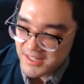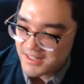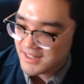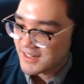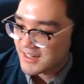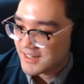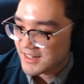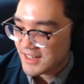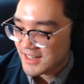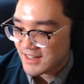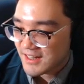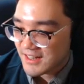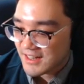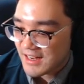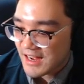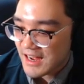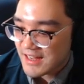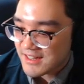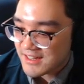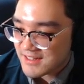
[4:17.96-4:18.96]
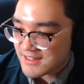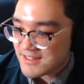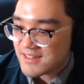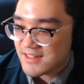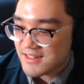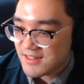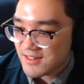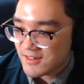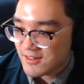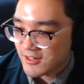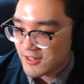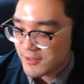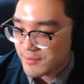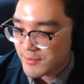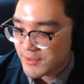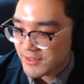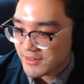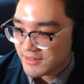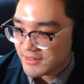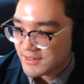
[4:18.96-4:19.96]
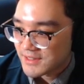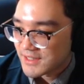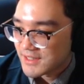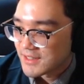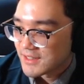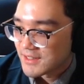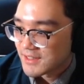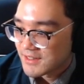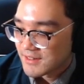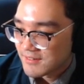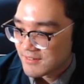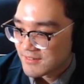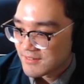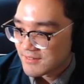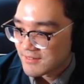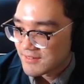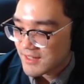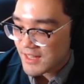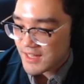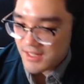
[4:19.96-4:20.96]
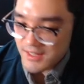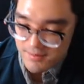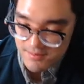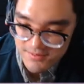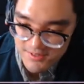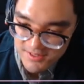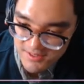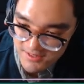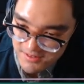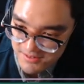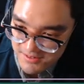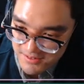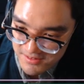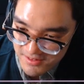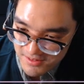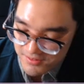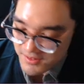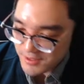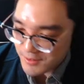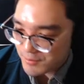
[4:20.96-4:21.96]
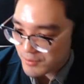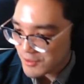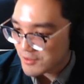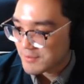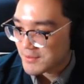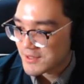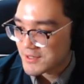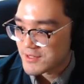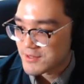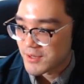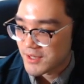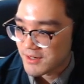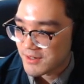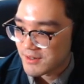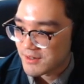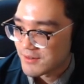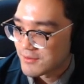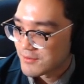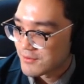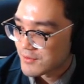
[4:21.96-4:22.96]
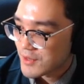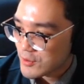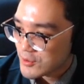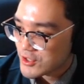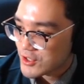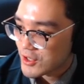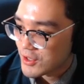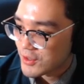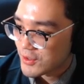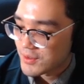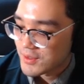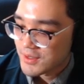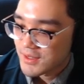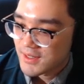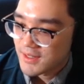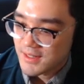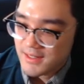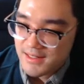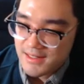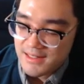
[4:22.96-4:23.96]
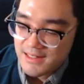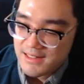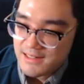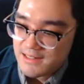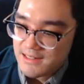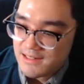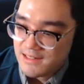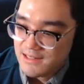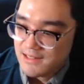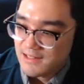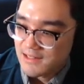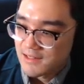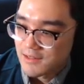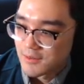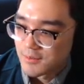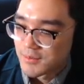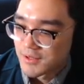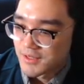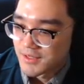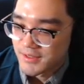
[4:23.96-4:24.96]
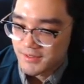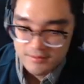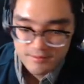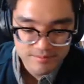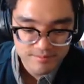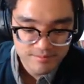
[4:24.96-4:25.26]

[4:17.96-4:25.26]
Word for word: I, I can see the argument. Games, I feel like Pokemon is better. Faux show. Sure. Uh, but...